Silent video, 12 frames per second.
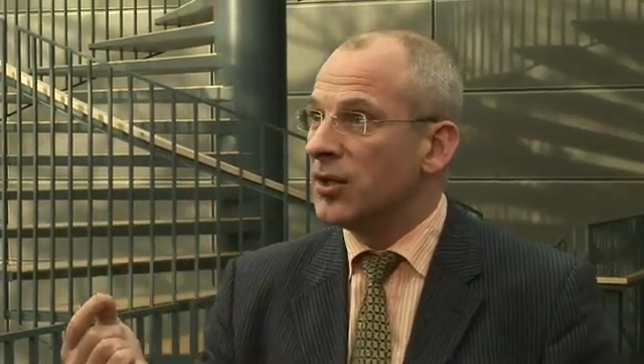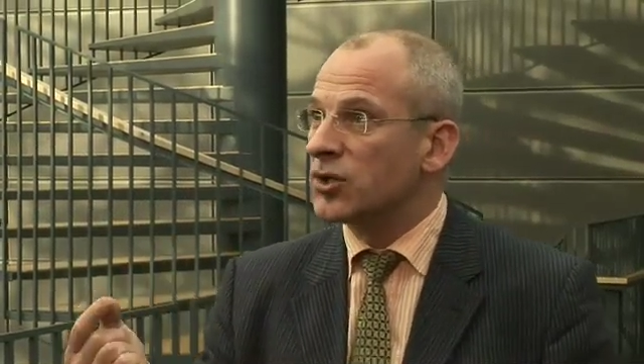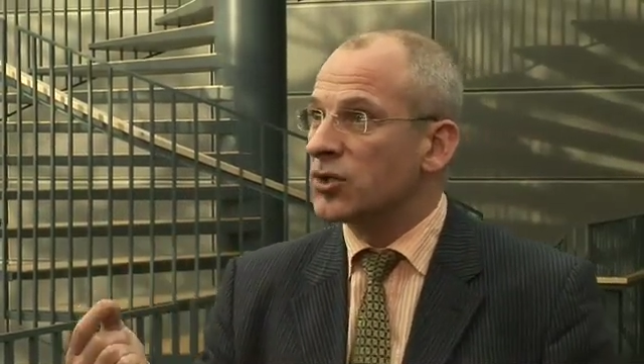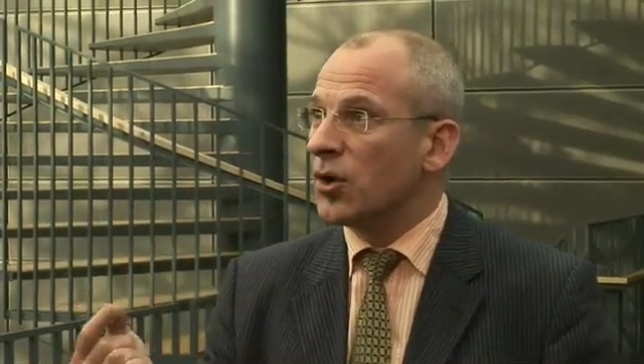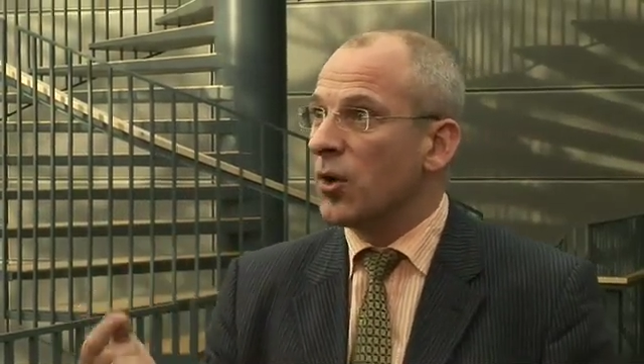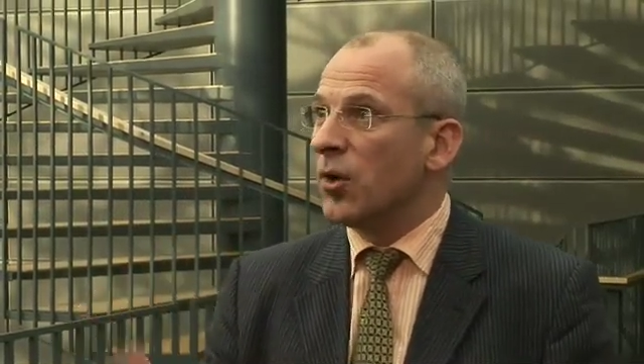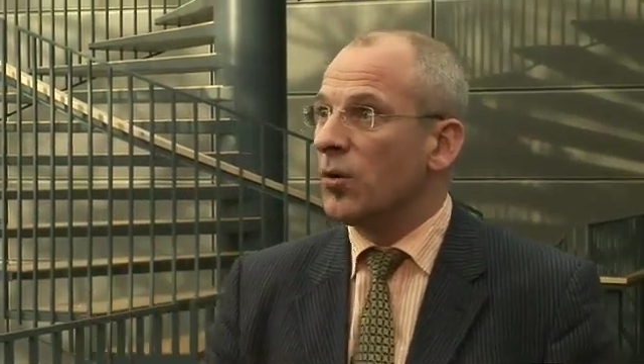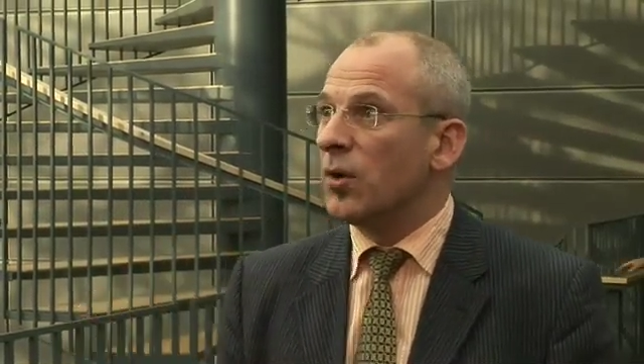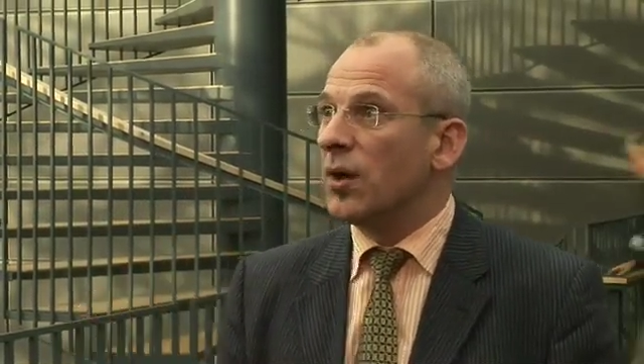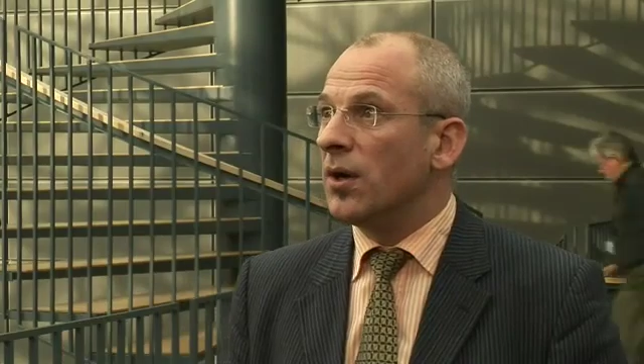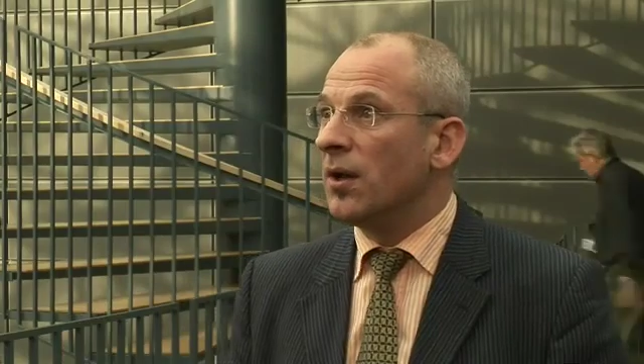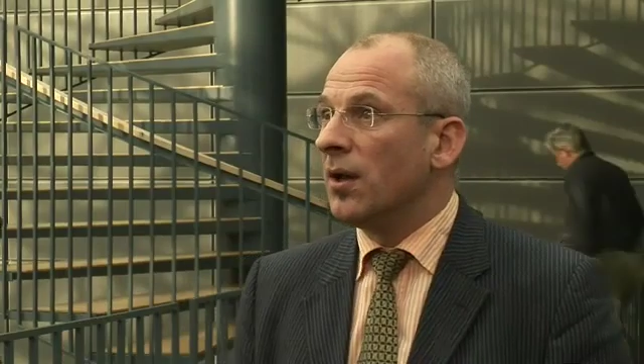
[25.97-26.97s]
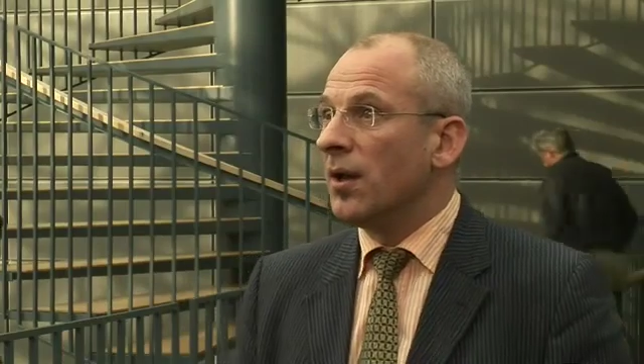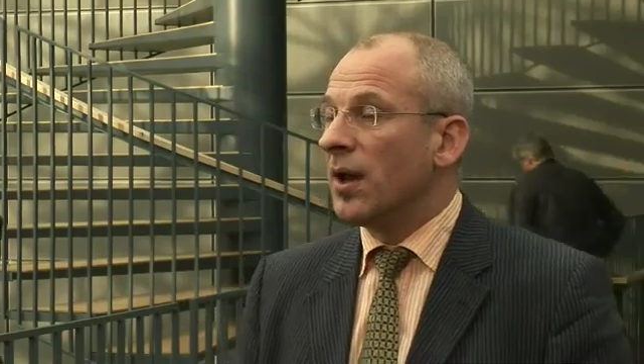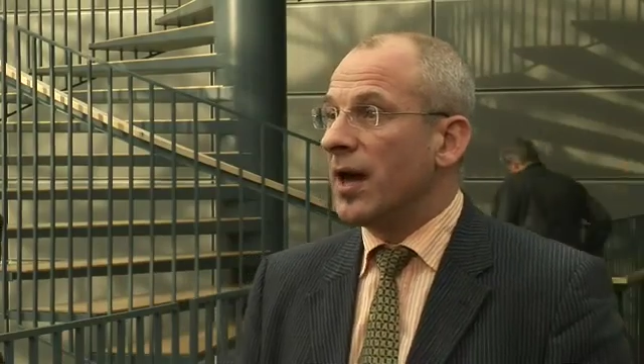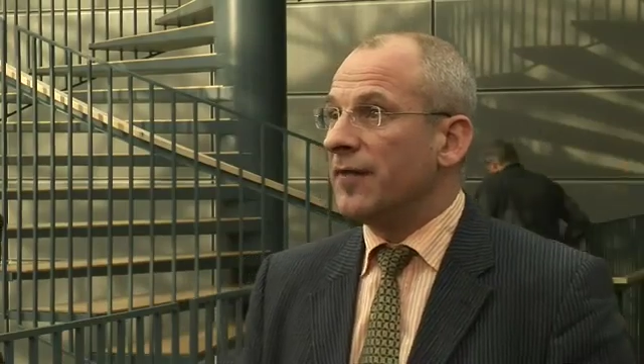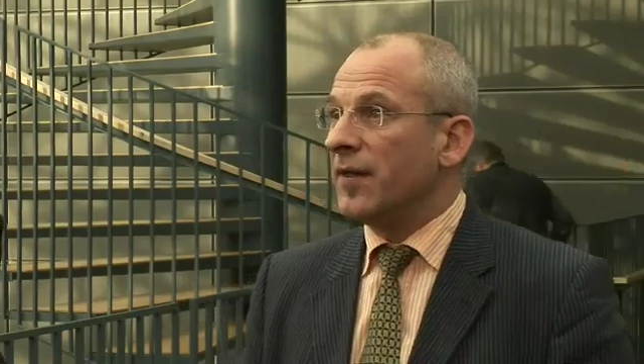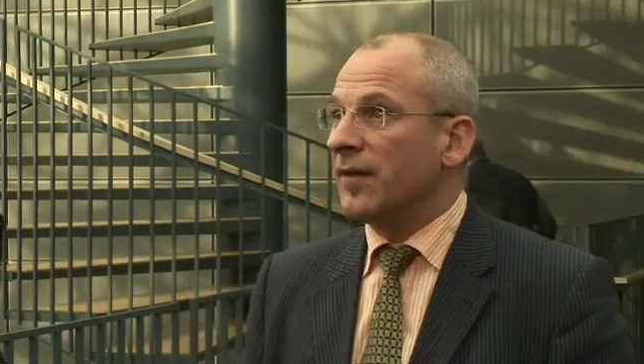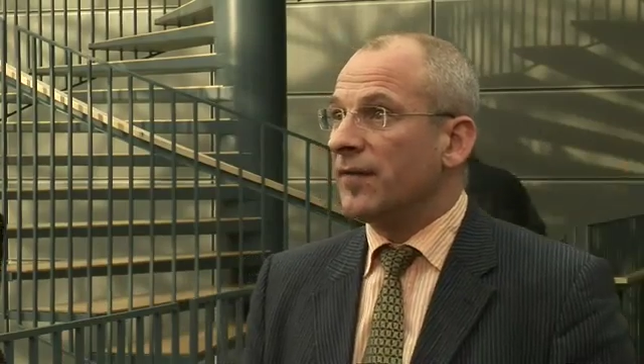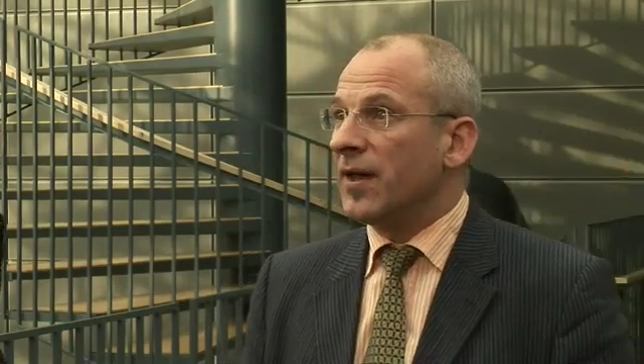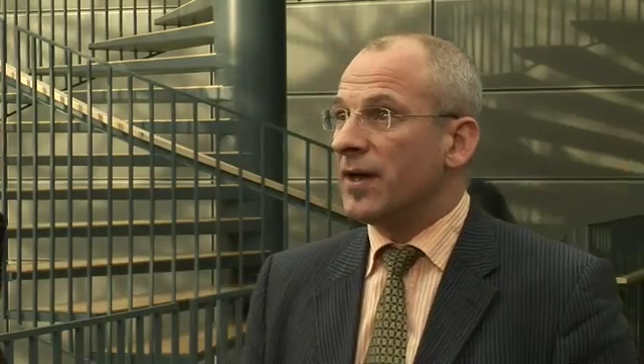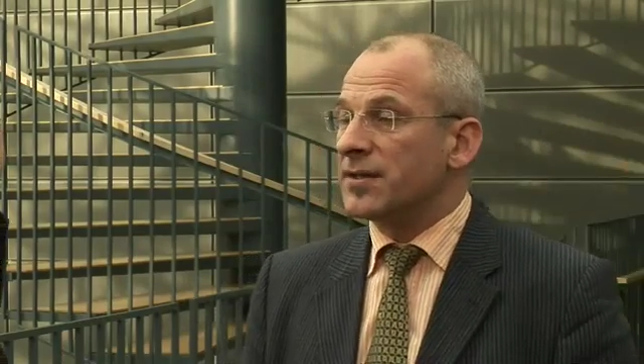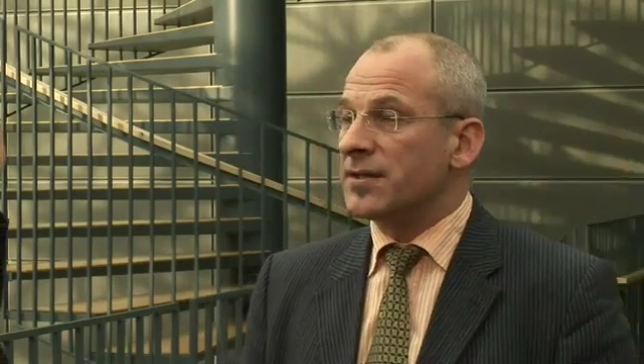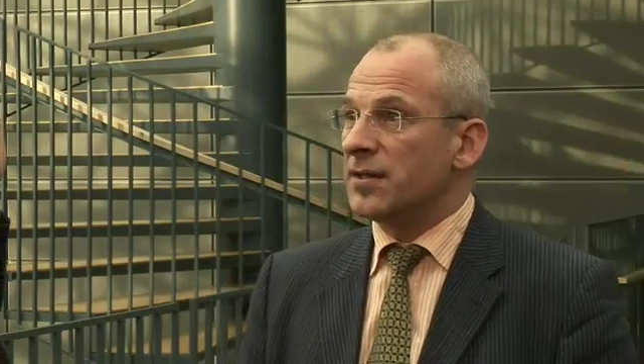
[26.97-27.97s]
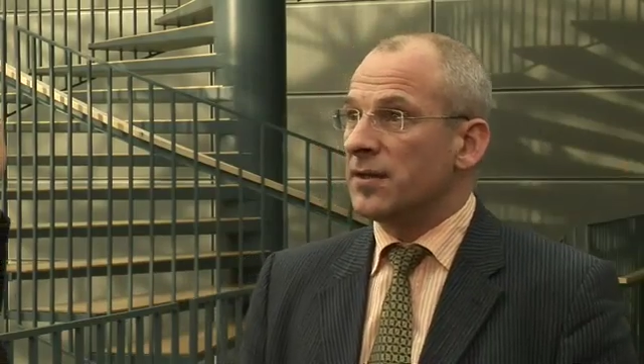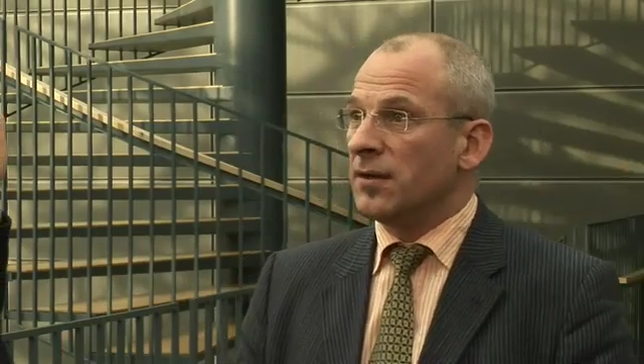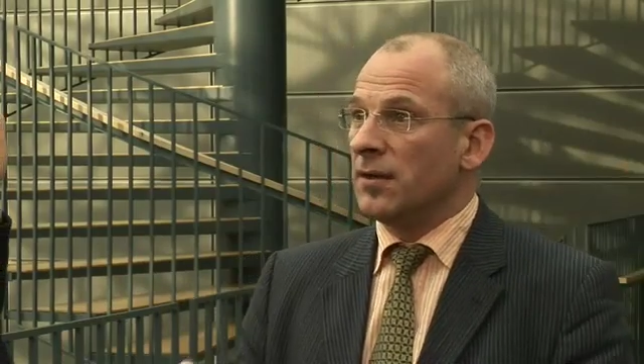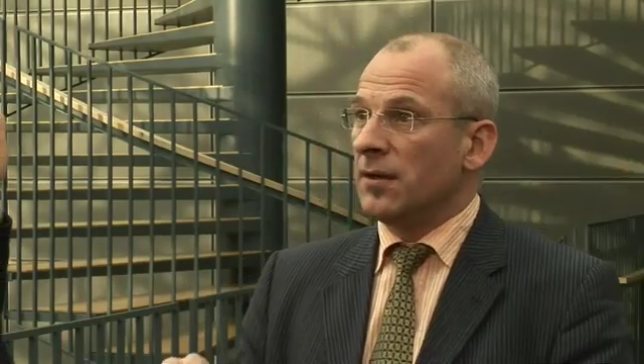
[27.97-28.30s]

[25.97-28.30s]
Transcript: So uh, I think that uh,